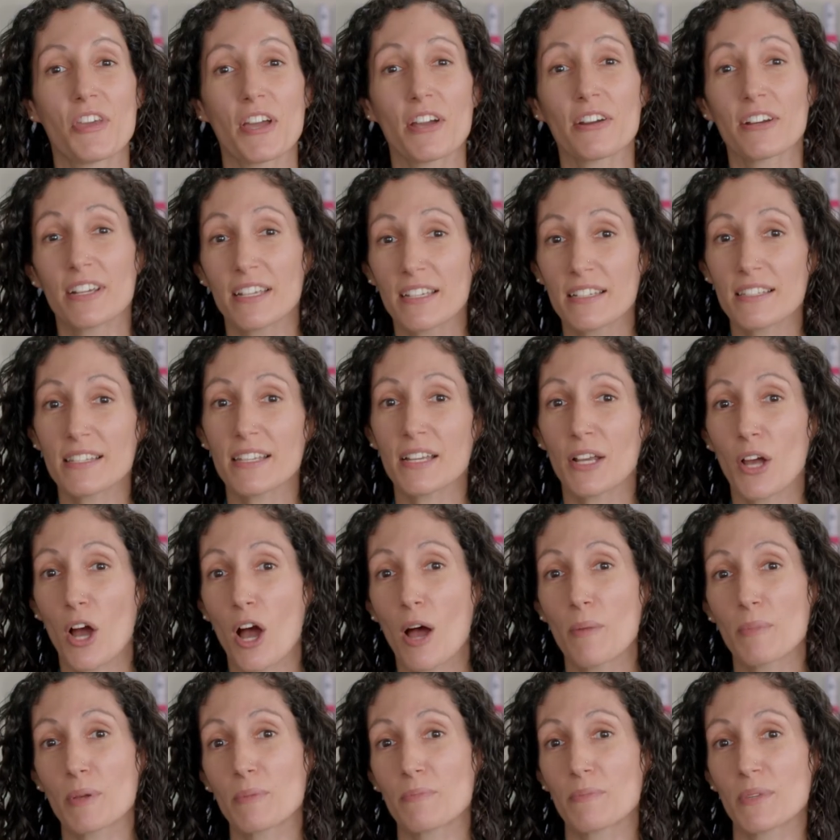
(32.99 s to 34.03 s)
There is a
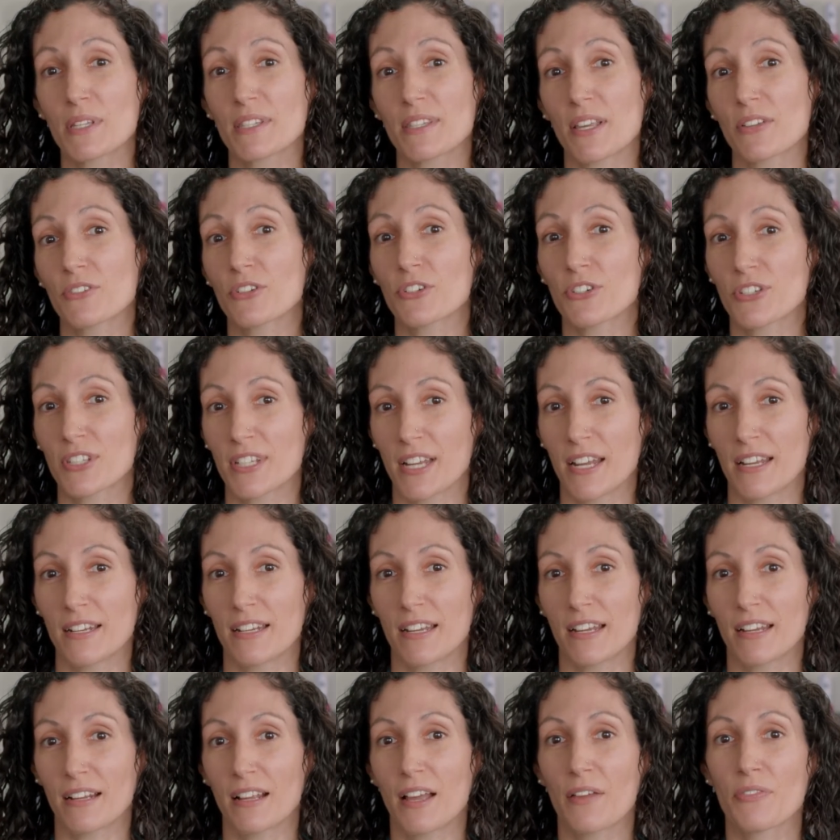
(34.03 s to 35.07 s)
common
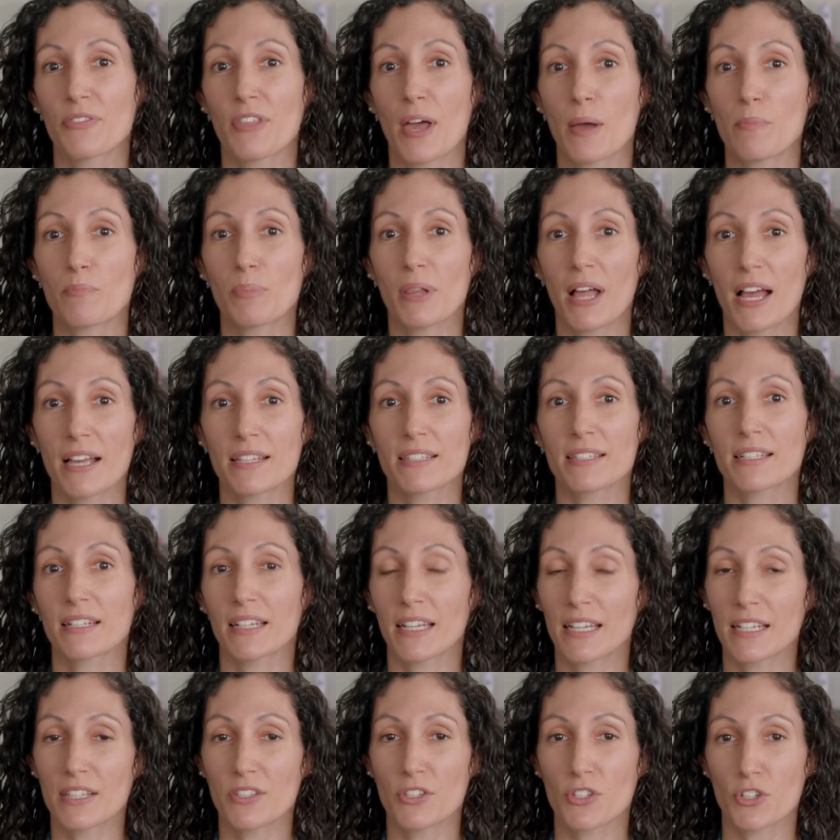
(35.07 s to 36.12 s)
misunderstanding that
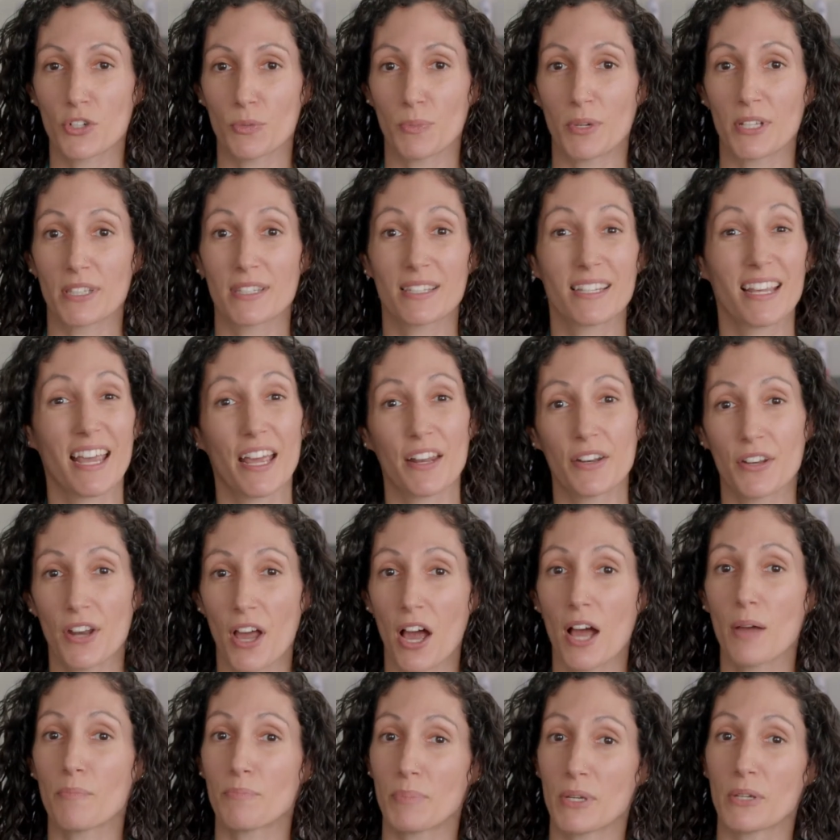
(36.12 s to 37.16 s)
plastic instruments
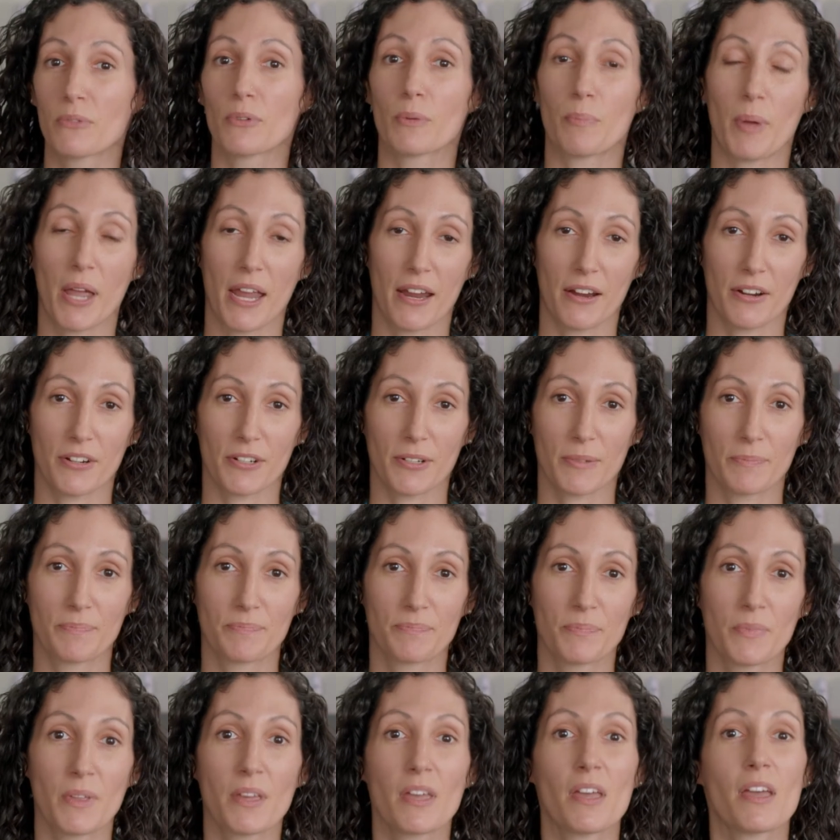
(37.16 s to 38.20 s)
cannot be repaired.
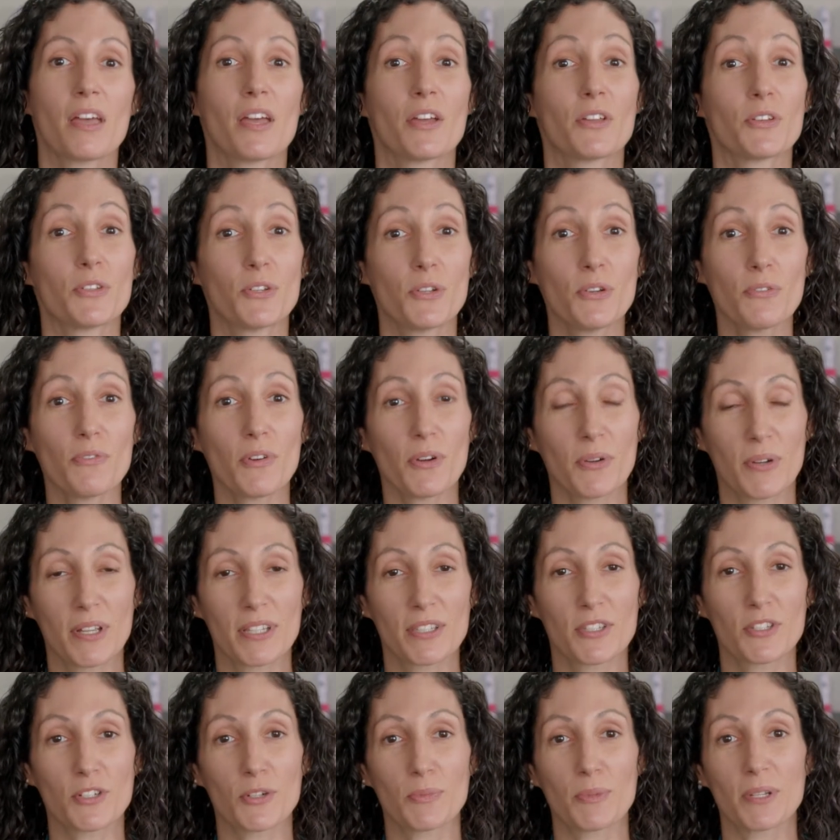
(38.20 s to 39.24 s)
NUVO
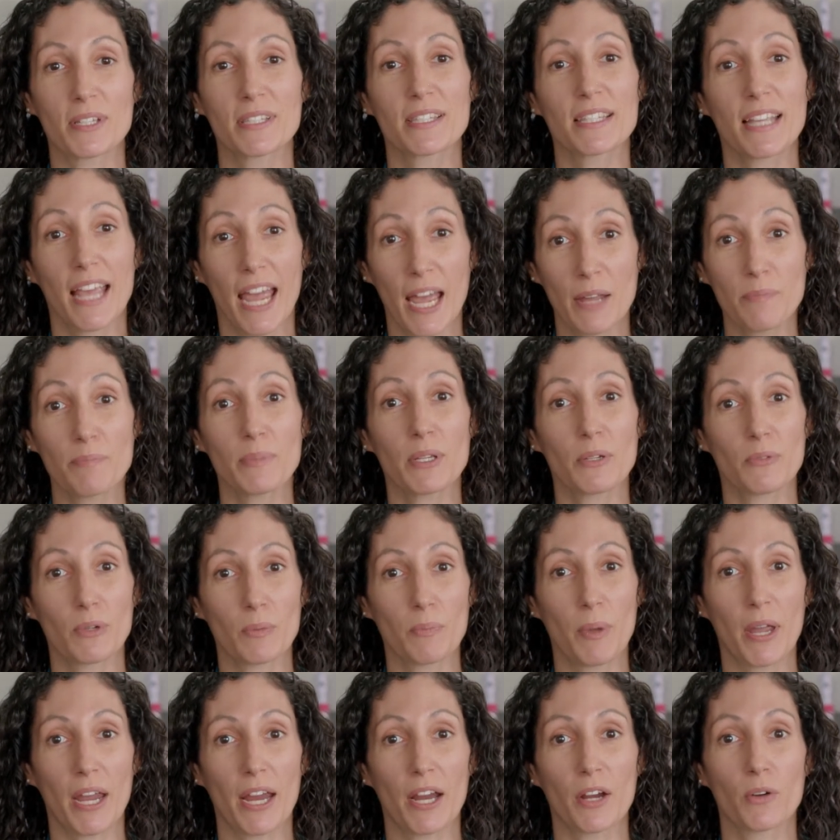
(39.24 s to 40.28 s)
instruments can be
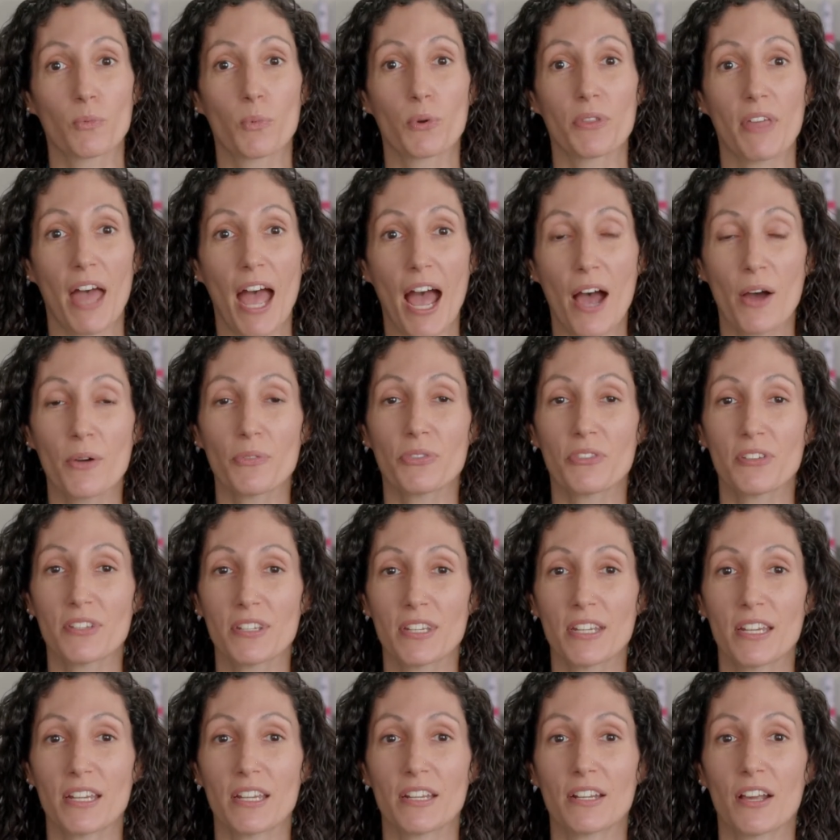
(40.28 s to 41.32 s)
repaired without the
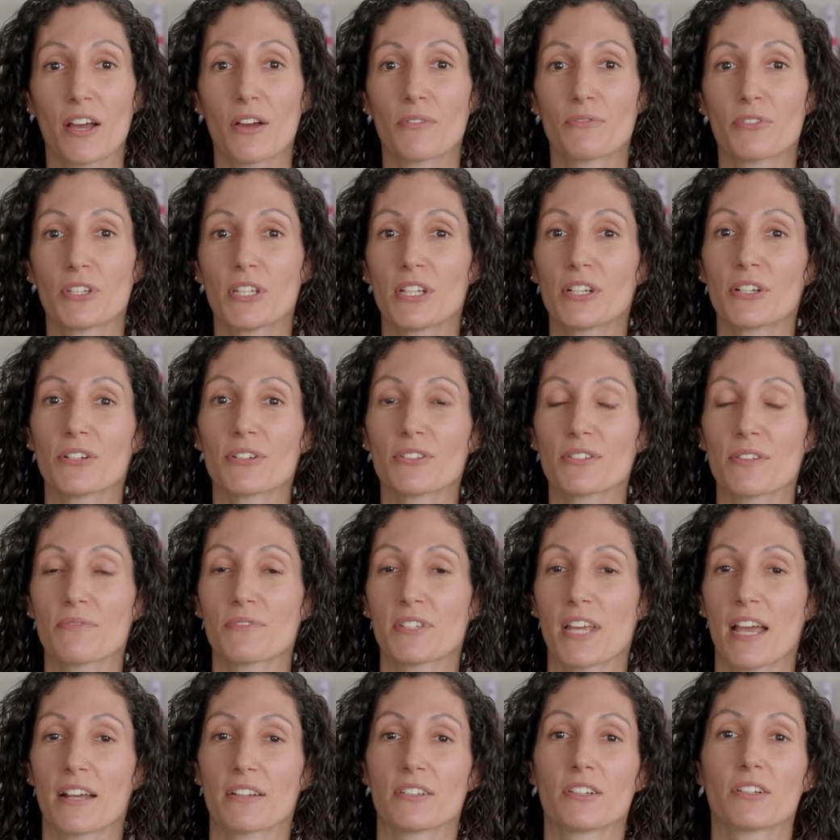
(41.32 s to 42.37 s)
need of years of
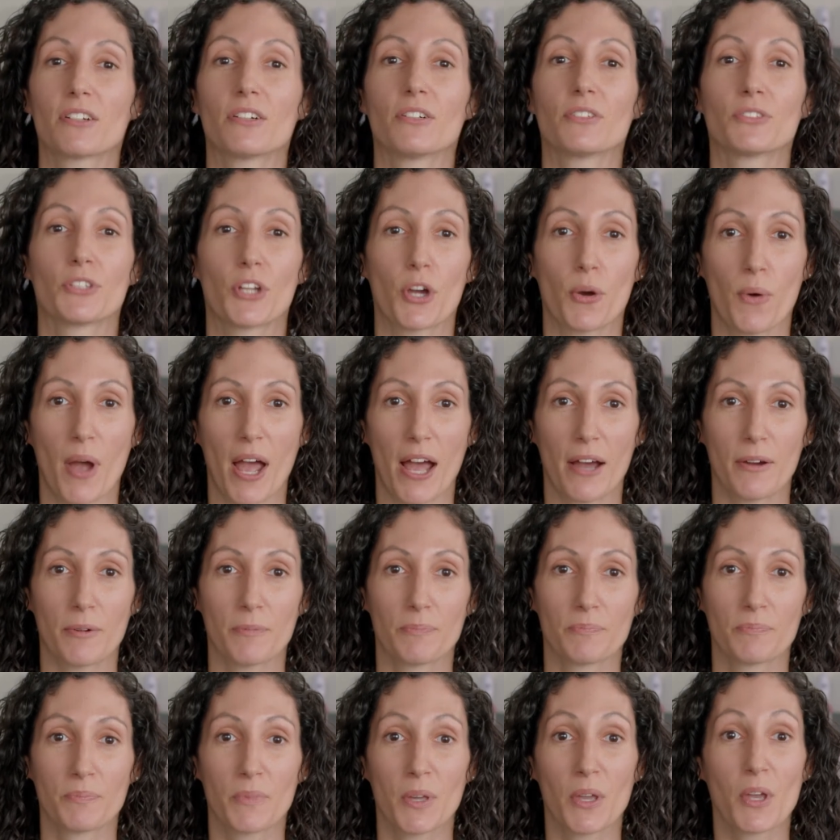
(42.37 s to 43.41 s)
technical know-how.
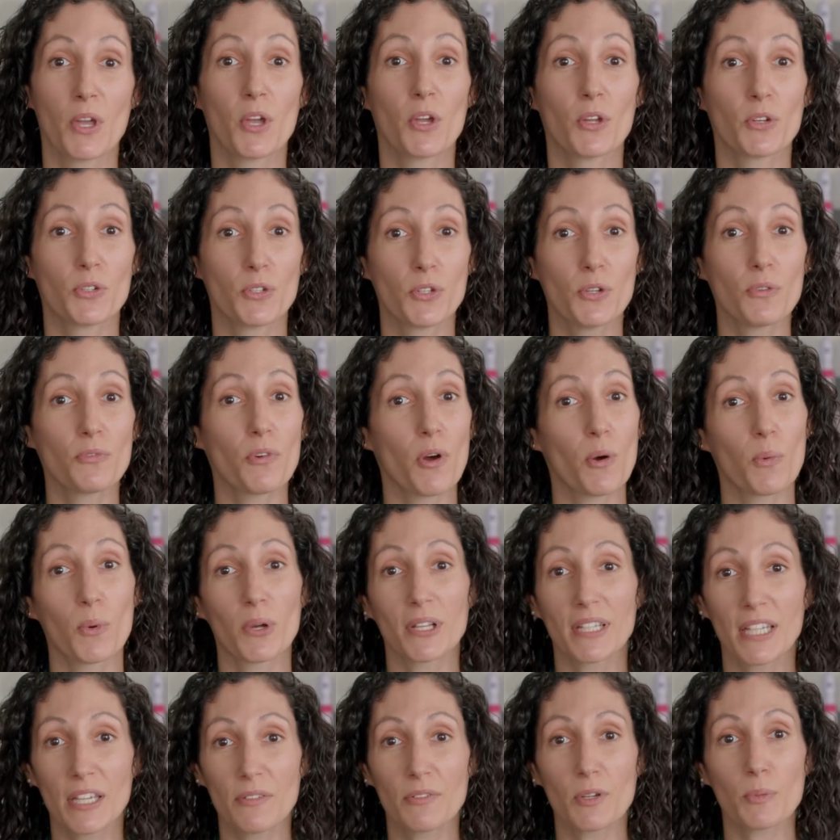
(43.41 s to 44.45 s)
NUVO
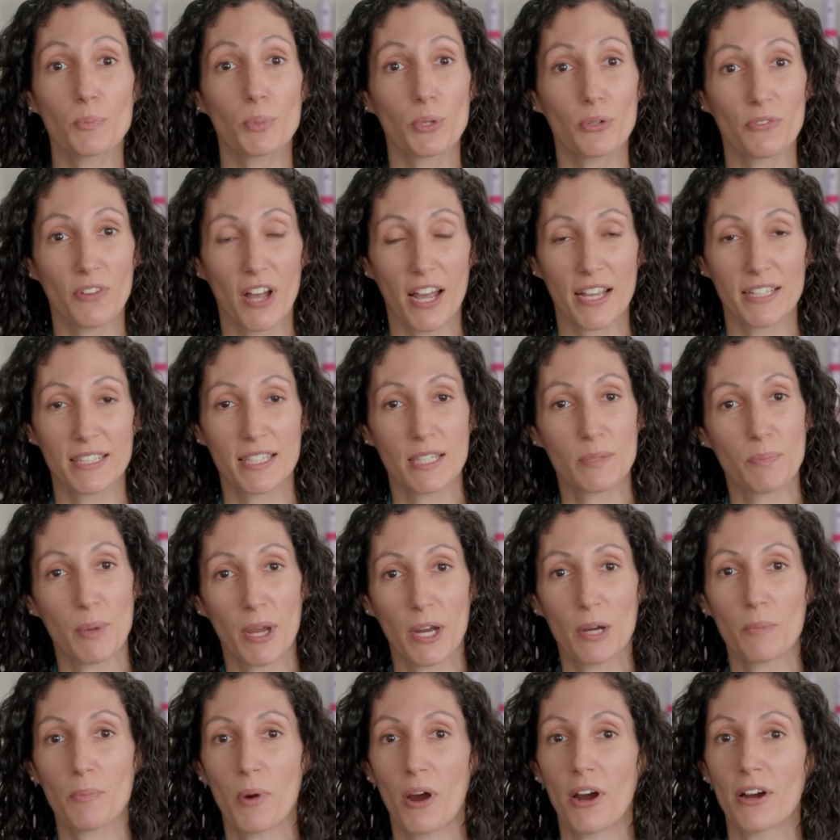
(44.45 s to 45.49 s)
will even provide
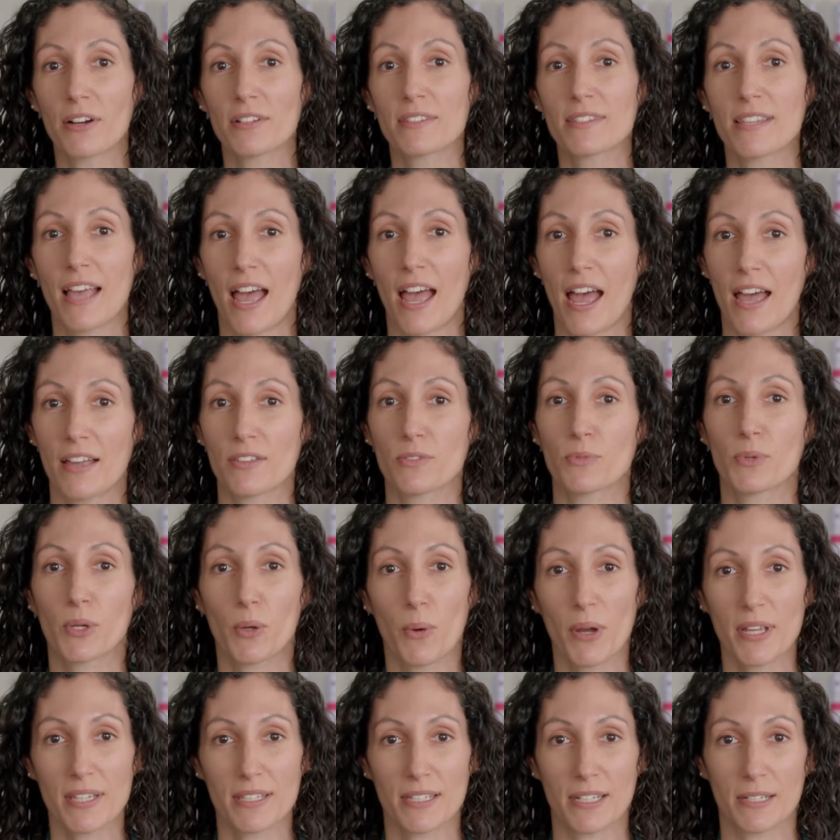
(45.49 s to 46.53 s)
spare parts as
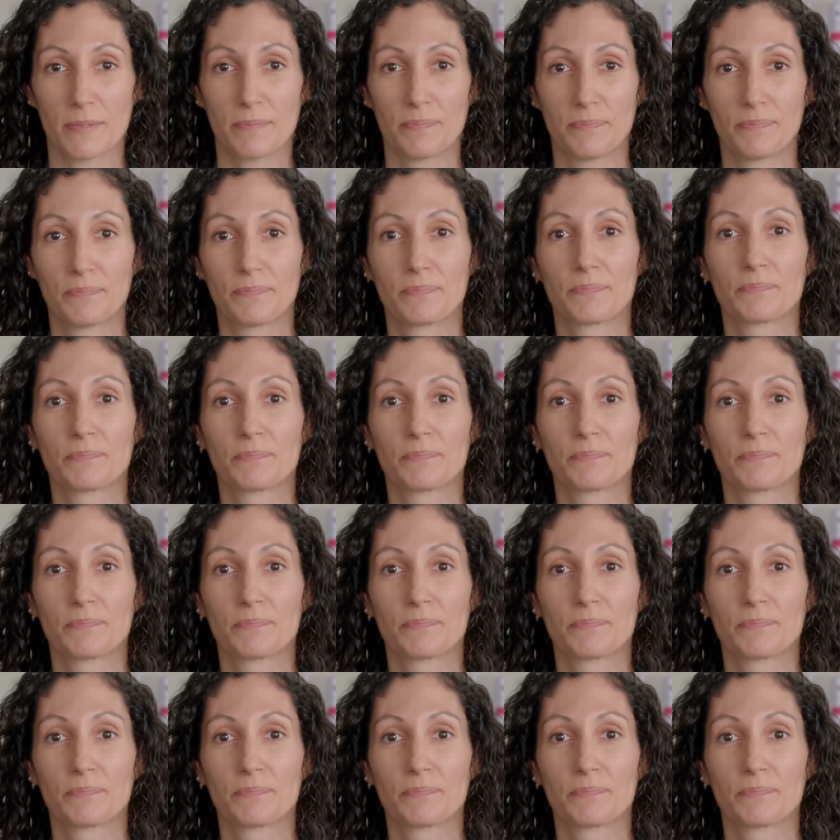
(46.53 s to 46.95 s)
requested.